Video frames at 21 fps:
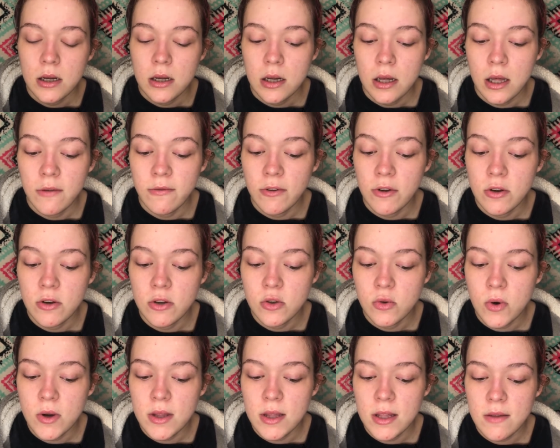if you
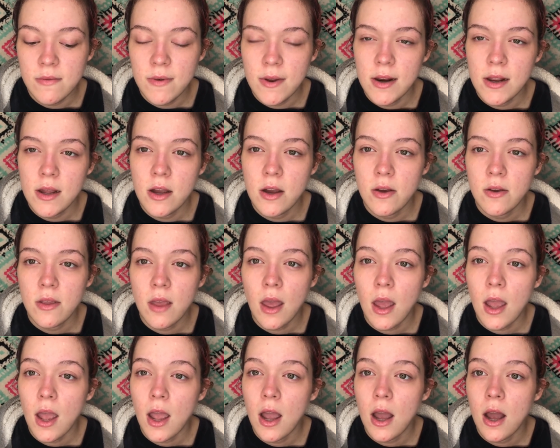enjoy these videos,
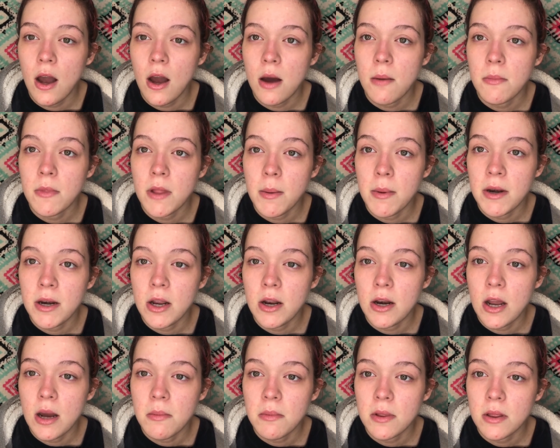let me know
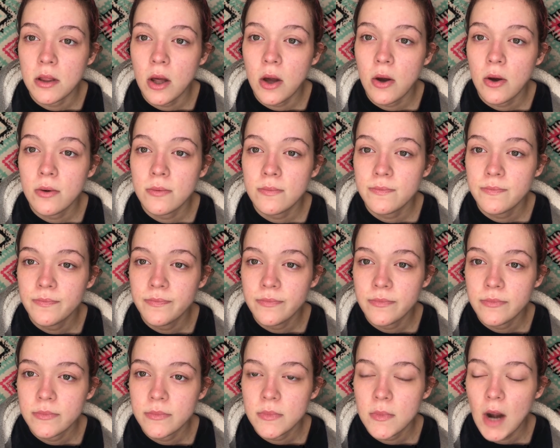down below.
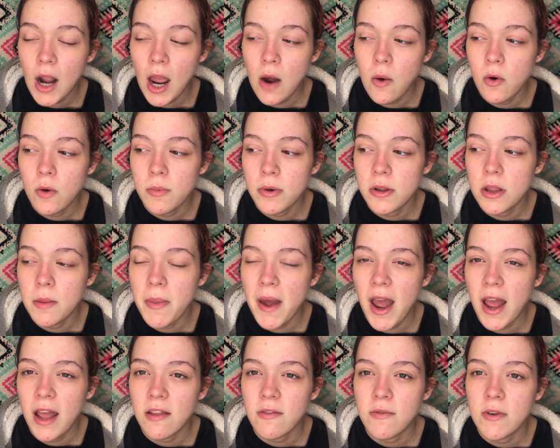I will put the
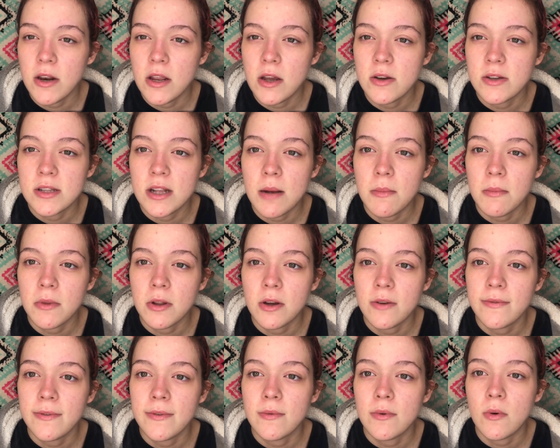past videos down below
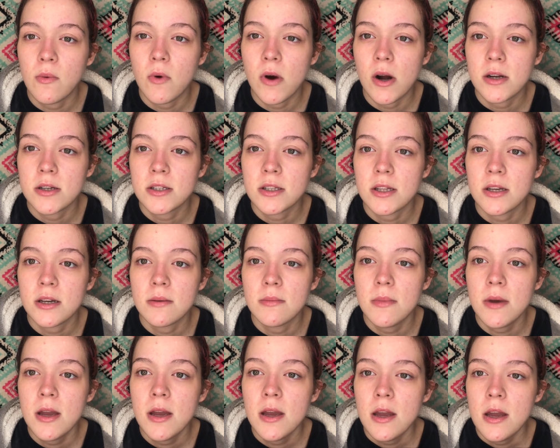if you want to watch them,
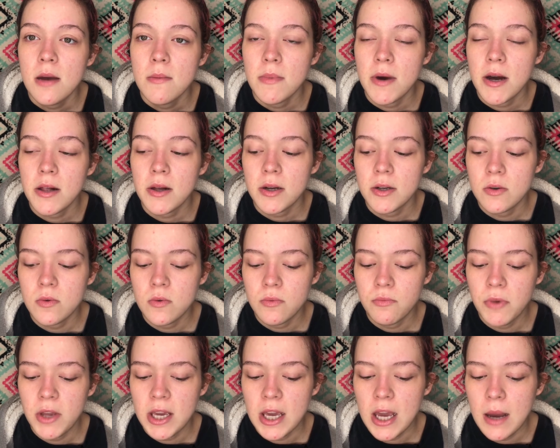but I like doing
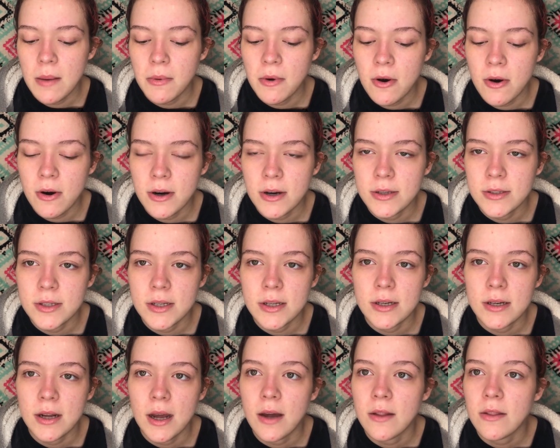recap cards,
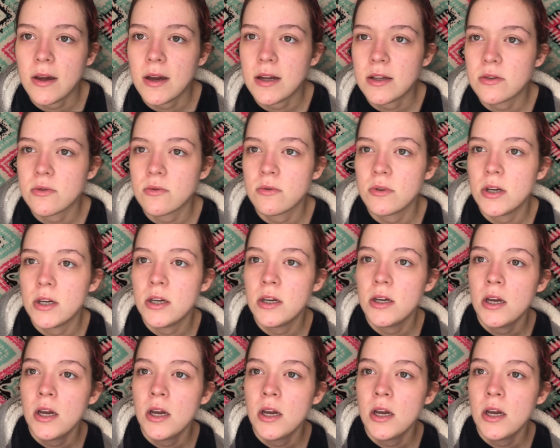and I think it's really